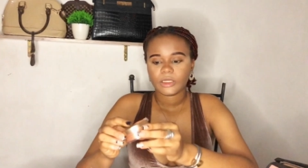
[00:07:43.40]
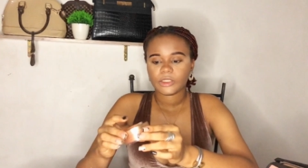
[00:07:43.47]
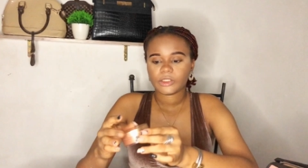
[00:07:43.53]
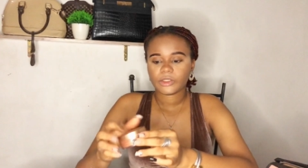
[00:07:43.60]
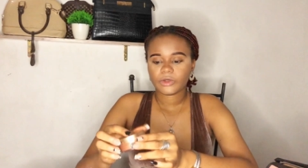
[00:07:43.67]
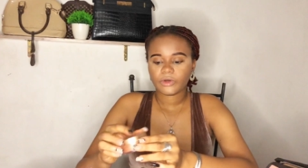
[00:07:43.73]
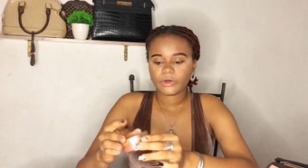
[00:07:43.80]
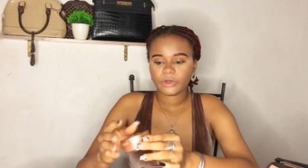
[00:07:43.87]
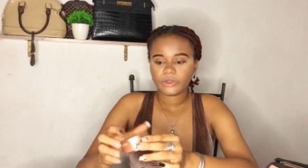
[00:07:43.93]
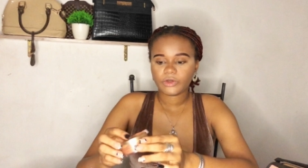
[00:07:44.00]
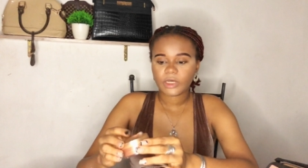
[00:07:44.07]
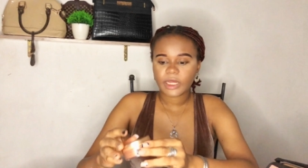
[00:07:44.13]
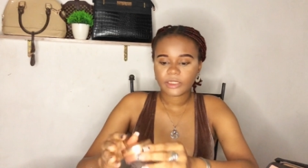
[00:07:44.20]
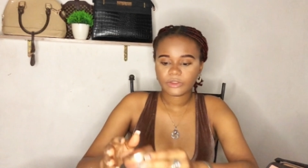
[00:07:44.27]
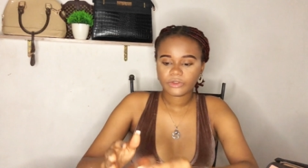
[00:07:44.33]
so you
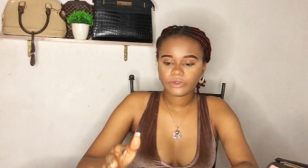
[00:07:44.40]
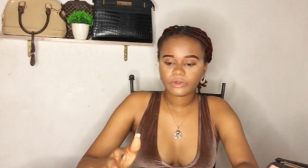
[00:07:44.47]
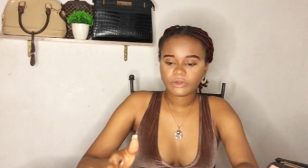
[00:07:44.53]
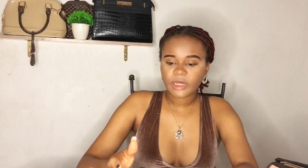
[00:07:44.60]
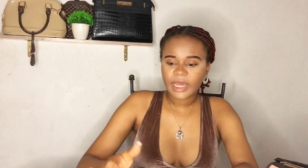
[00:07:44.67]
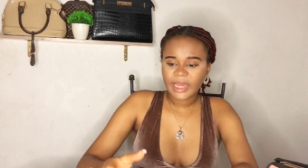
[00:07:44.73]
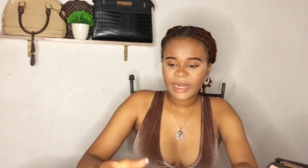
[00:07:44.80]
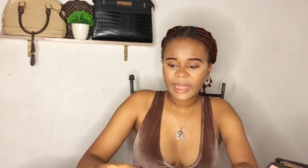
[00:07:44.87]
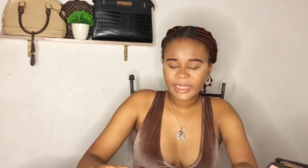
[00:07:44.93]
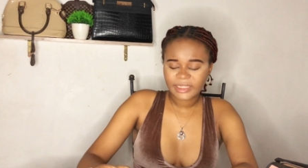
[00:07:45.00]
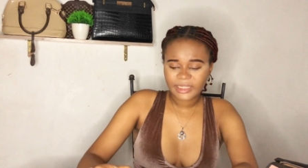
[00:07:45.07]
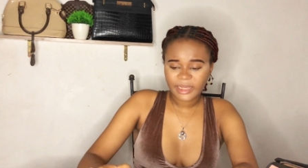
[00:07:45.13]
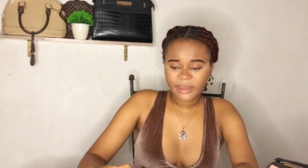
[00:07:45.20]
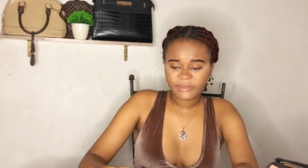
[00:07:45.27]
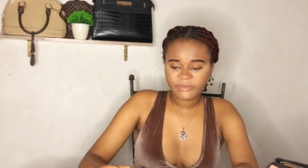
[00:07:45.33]
can do
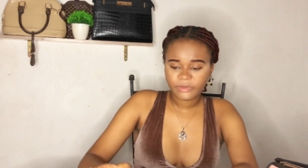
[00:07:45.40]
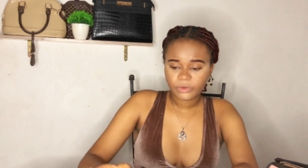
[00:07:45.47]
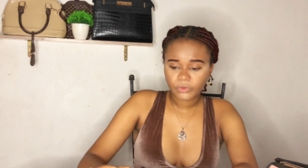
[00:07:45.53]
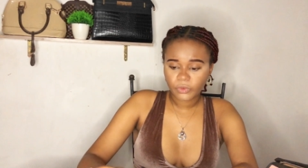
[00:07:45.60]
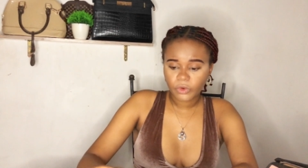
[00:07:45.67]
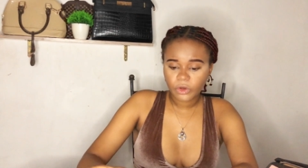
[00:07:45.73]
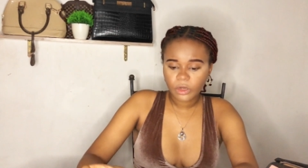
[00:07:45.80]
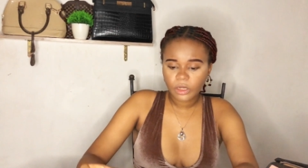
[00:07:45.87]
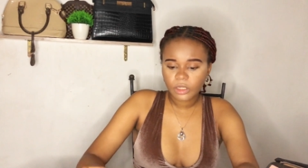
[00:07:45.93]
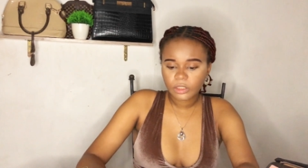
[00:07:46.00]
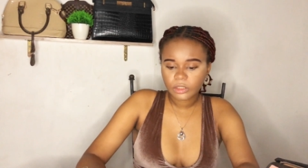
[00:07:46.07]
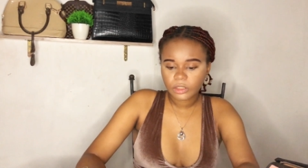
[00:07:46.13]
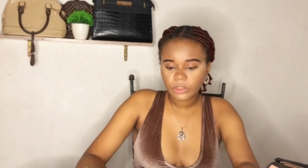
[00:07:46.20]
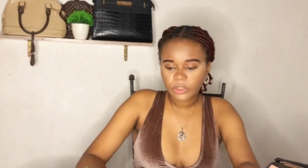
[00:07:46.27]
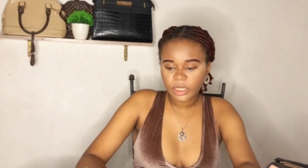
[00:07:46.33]
highlighter if you
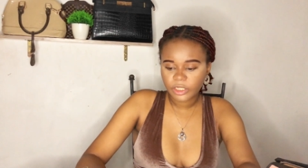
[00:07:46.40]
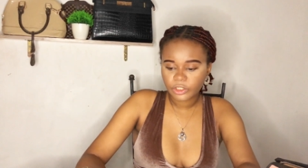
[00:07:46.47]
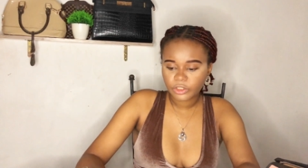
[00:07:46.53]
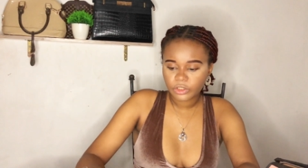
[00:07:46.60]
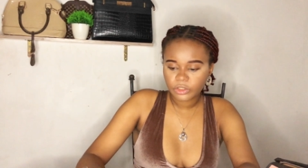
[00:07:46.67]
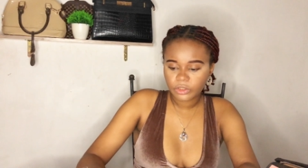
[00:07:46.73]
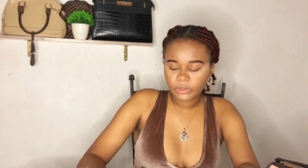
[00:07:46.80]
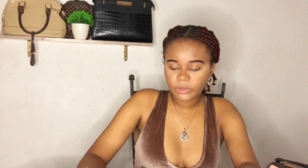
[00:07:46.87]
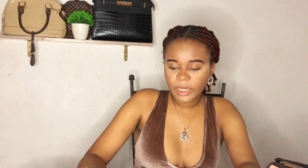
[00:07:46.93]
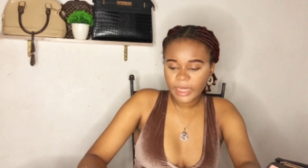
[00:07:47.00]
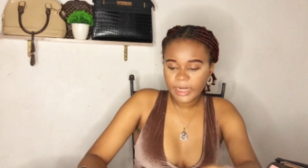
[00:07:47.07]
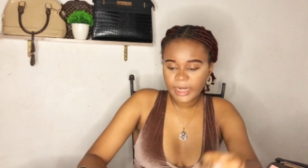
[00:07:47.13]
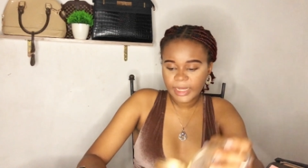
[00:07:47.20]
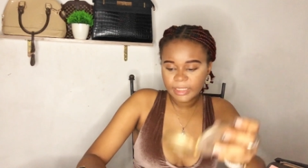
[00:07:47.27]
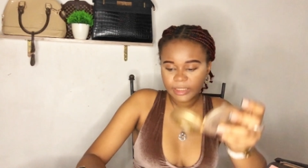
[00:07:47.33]
want you can choose to do
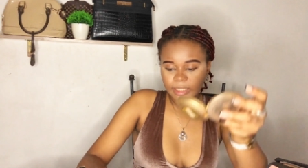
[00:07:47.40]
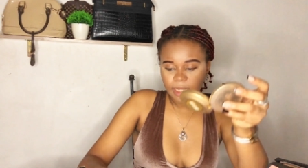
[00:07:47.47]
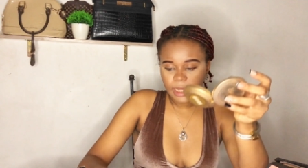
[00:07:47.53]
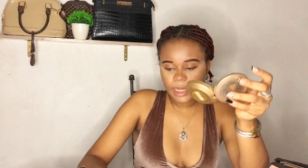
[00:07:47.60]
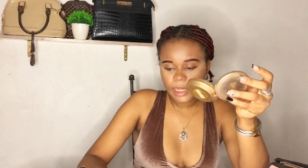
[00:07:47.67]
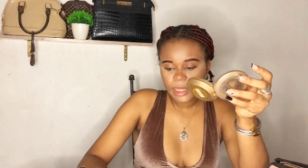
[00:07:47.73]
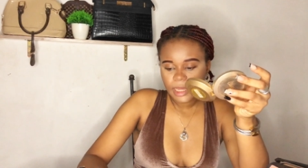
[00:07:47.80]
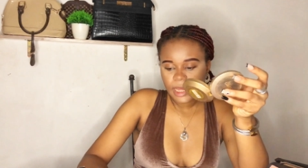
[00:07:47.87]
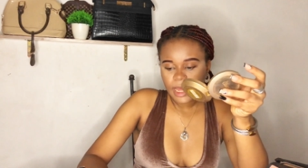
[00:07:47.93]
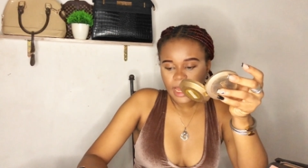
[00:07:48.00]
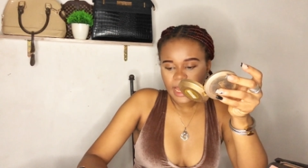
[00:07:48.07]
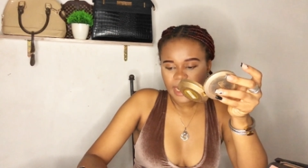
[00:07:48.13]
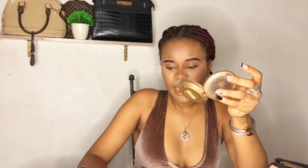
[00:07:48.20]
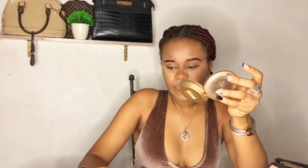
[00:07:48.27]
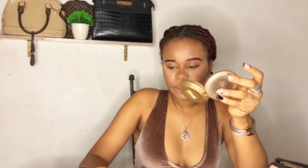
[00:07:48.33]
highlighter
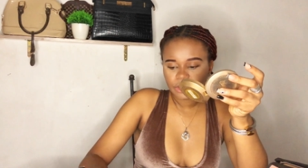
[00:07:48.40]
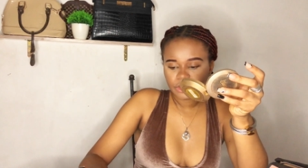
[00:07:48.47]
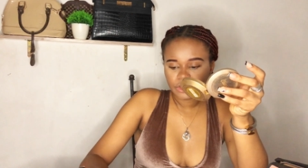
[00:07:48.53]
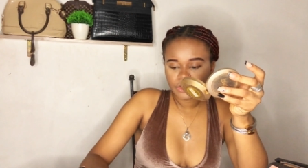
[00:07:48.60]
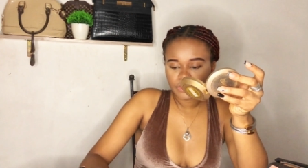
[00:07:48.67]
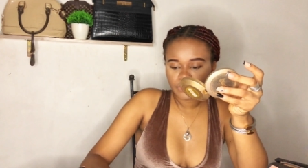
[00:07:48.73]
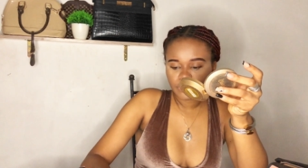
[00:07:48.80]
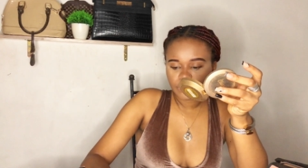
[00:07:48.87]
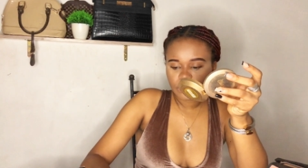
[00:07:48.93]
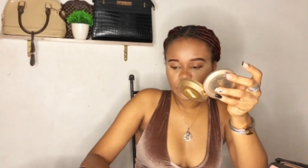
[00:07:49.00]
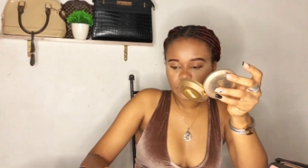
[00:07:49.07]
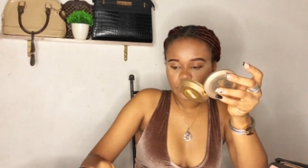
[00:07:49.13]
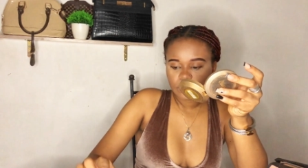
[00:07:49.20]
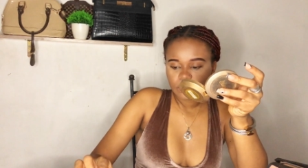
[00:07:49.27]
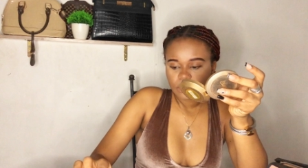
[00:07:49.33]
i like to
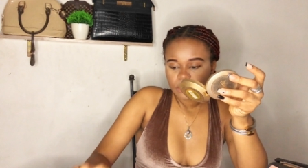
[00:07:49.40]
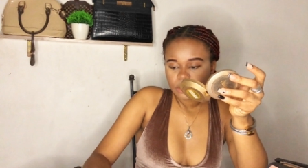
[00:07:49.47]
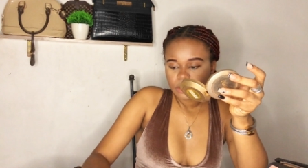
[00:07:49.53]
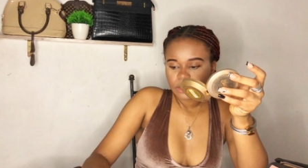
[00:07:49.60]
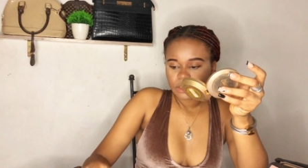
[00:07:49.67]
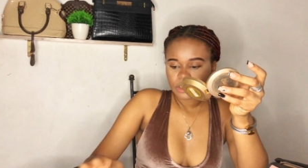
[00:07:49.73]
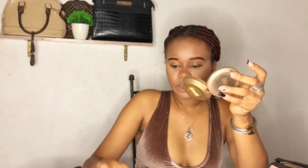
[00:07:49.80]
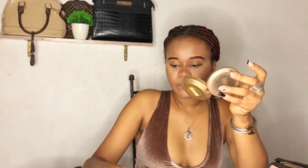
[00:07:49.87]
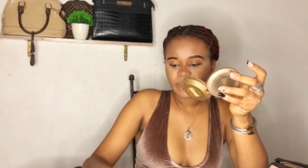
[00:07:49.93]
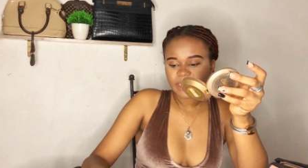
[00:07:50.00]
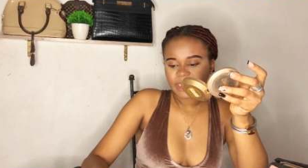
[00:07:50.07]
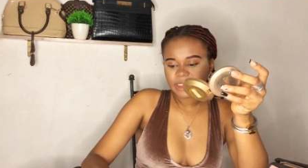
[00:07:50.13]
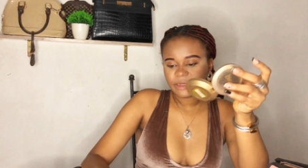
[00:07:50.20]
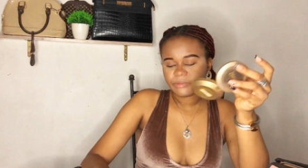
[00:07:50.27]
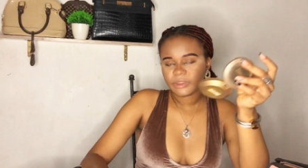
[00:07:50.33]
use something
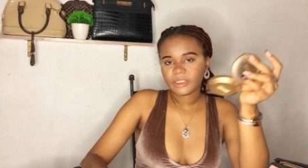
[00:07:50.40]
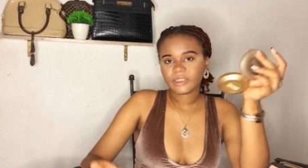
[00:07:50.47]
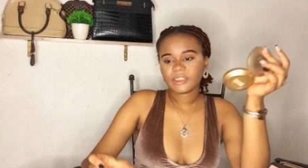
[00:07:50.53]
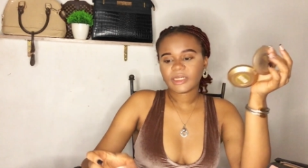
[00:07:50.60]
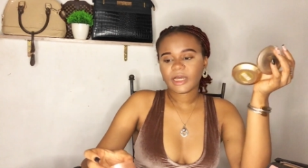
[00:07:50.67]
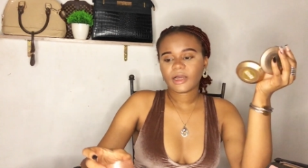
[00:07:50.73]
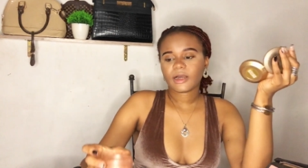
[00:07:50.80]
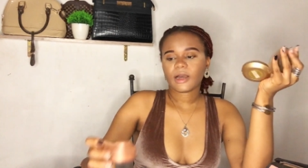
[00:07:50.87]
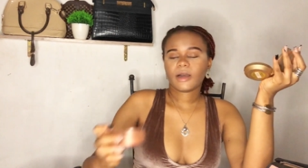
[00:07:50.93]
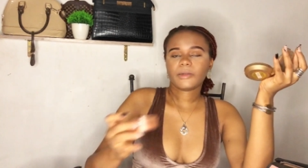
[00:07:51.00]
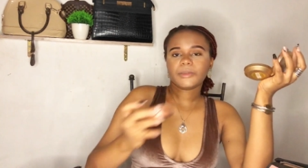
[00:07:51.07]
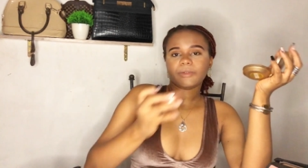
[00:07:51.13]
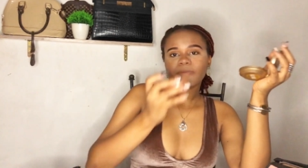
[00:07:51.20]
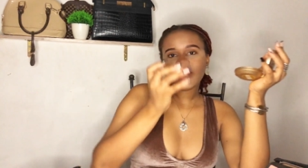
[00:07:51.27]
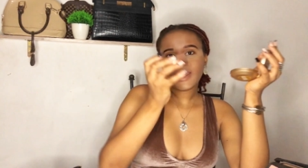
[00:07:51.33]
that's a bit darker
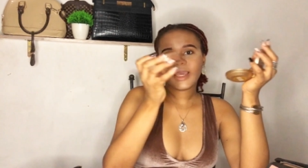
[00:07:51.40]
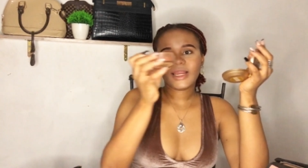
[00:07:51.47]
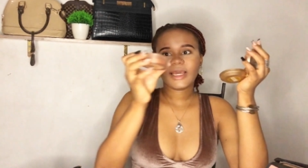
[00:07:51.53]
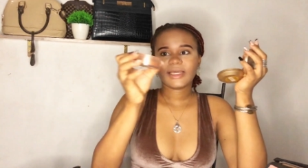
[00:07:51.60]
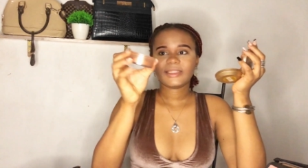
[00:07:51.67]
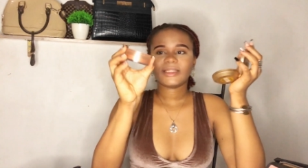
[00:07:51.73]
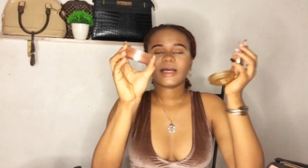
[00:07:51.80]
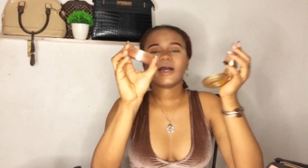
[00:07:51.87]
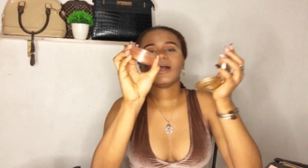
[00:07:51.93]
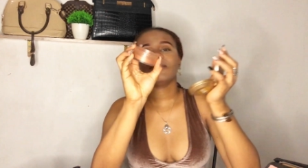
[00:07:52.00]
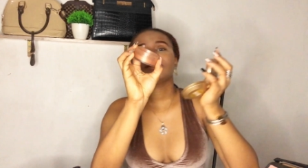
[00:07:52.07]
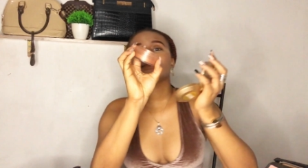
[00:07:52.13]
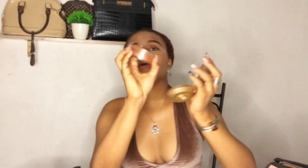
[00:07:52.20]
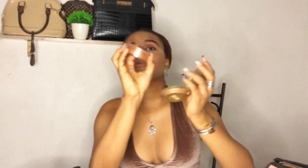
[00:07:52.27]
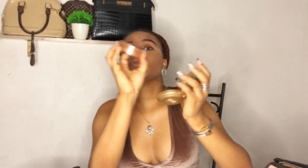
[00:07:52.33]
for my highlighter it
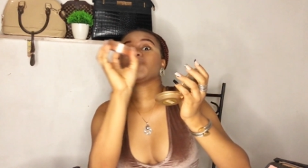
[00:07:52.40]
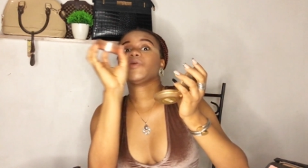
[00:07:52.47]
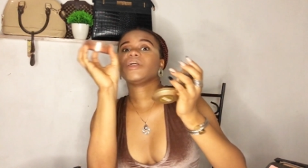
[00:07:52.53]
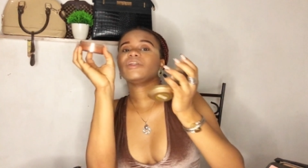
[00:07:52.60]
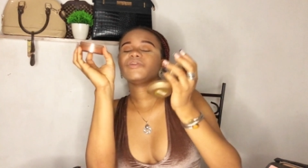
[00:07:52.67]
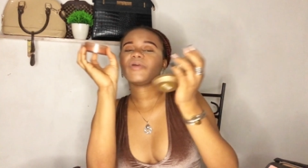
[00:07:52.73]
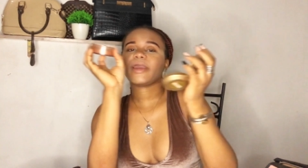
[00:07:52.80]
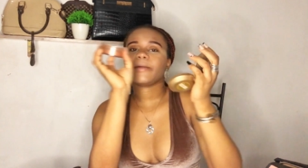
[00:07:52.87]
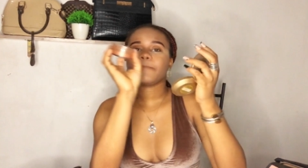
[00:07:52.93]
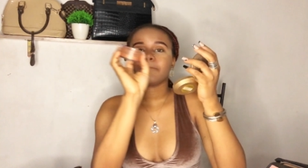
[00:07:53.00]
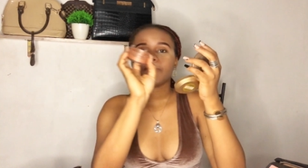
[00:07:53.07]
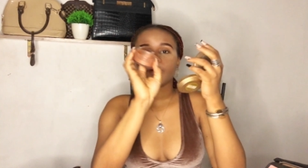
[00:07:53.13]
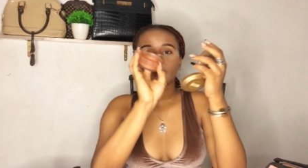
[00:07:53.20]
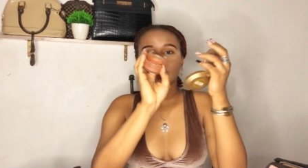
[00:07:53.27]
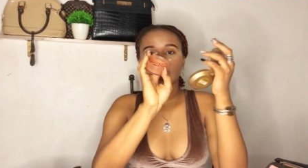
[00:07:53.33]
sounds weird right
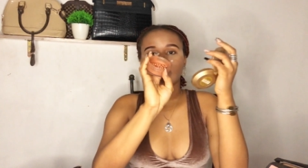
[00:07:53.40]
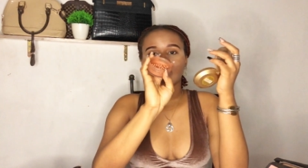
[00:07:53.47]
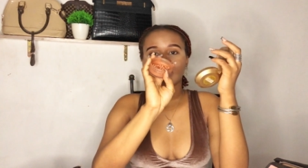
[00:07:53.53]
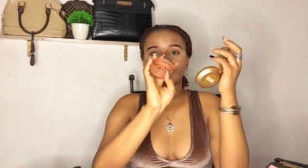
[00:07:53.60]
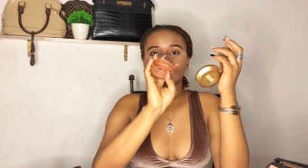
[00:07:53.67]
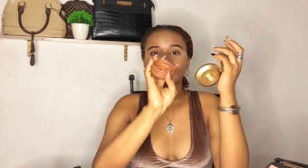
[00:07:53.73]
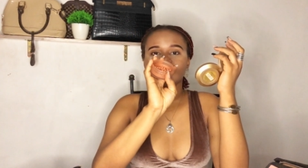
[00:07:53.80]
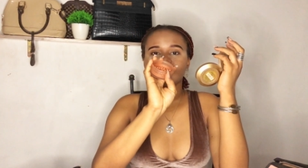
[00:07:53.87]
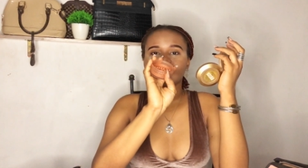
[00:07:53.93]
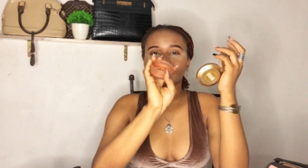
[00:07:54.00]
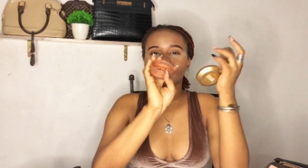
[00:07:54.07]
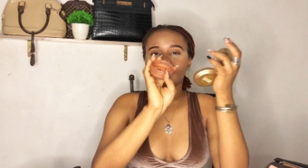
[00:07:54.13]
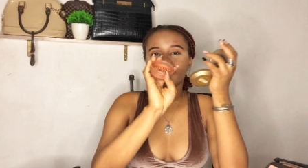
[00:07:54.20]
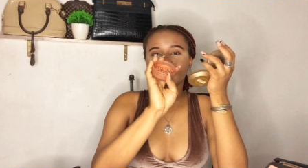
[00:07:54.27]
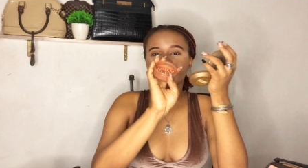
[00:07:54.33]
but it gives it this
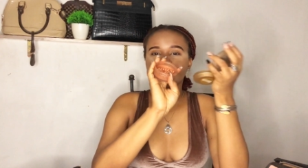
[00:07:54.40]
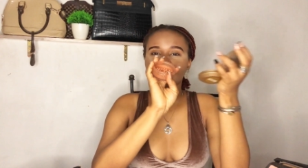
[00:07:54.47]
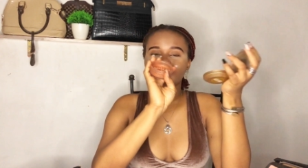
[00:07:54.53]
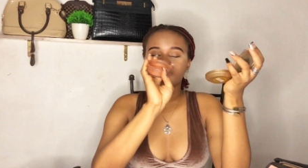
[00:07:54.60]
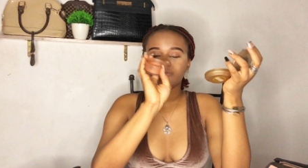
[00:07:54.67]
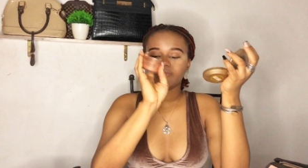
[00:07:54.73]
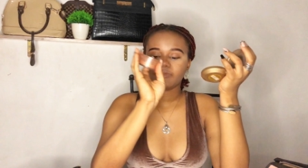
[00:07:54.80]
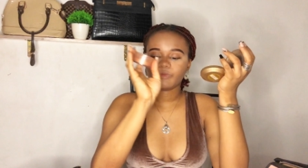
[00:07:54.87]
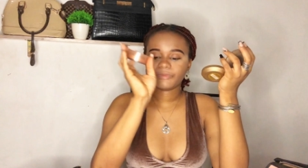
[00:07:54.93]
blush